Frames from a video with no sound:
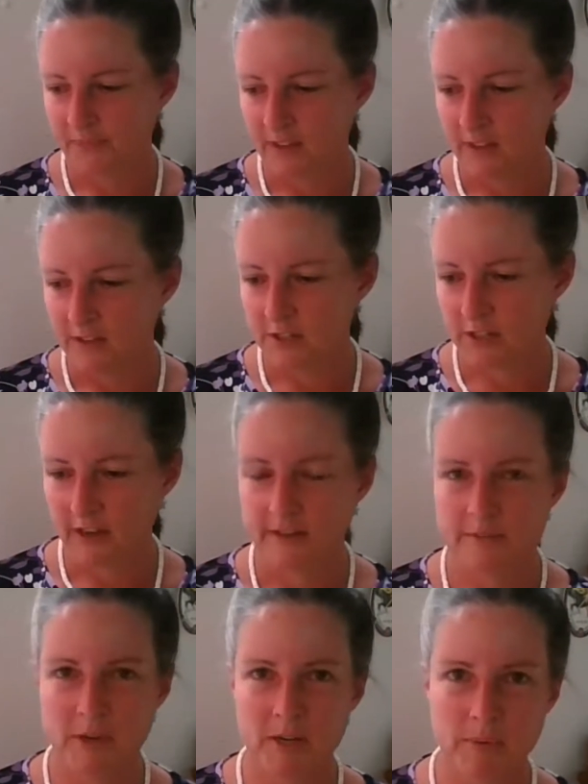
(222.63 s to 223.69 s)
to get as
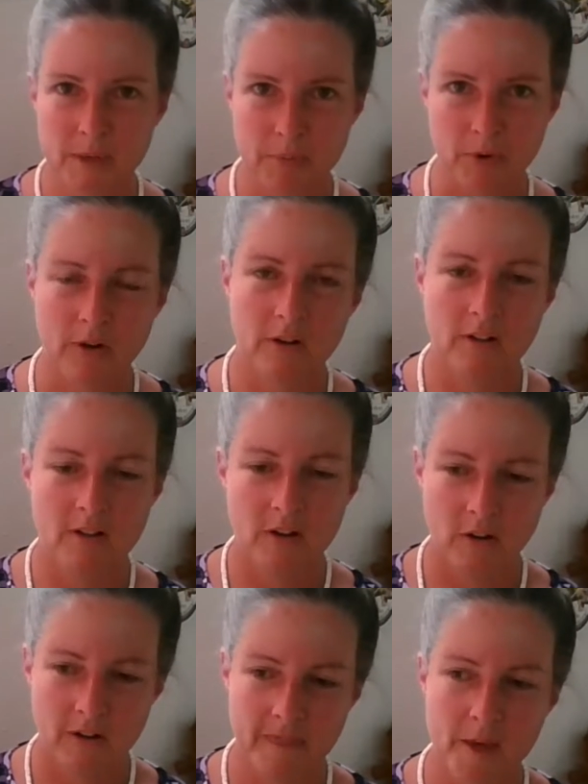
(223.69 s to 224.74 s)
many people
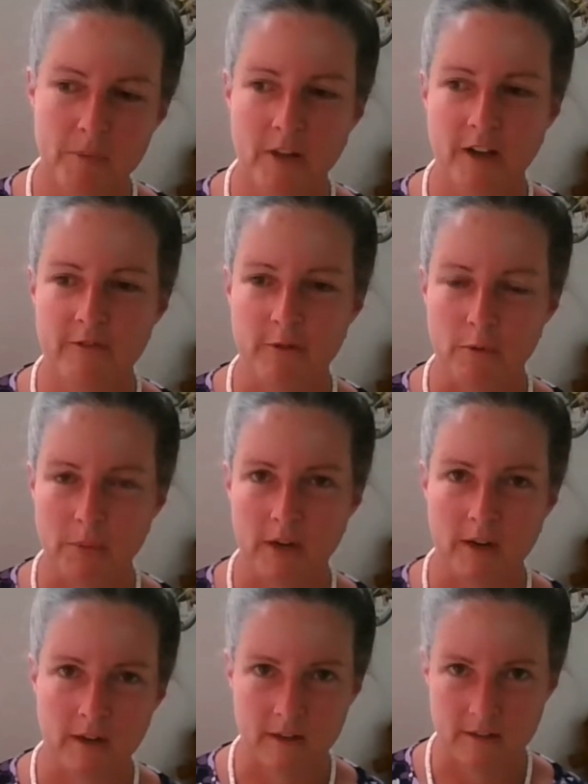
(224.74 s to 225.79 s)
on that platform
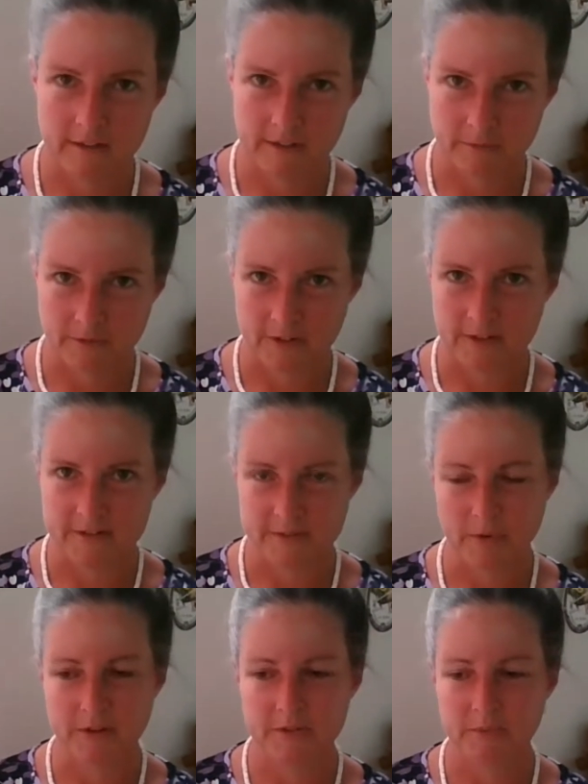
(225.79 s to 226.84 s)
paying them fees as
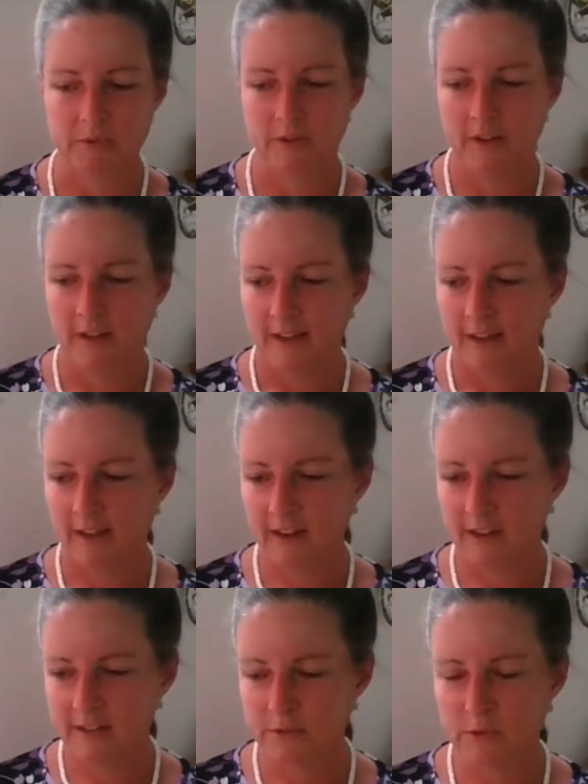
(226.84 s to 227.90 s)
possible. And I
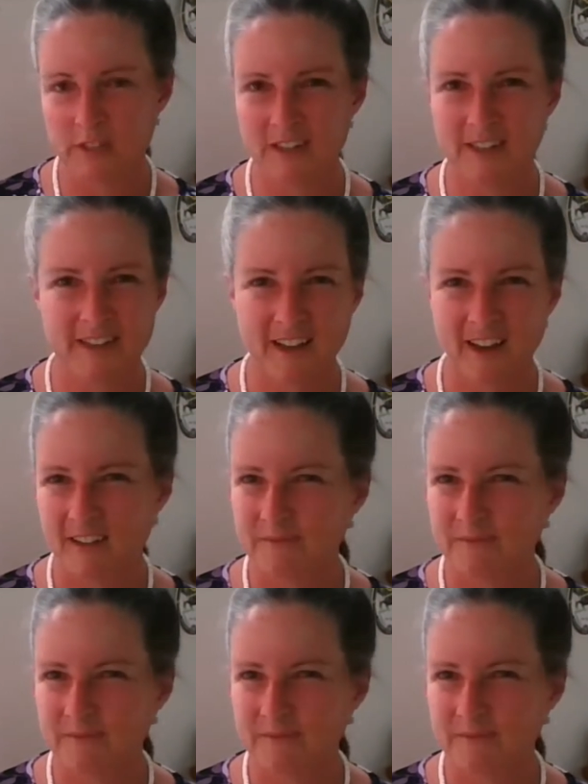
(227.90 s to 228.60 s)
didn't really like that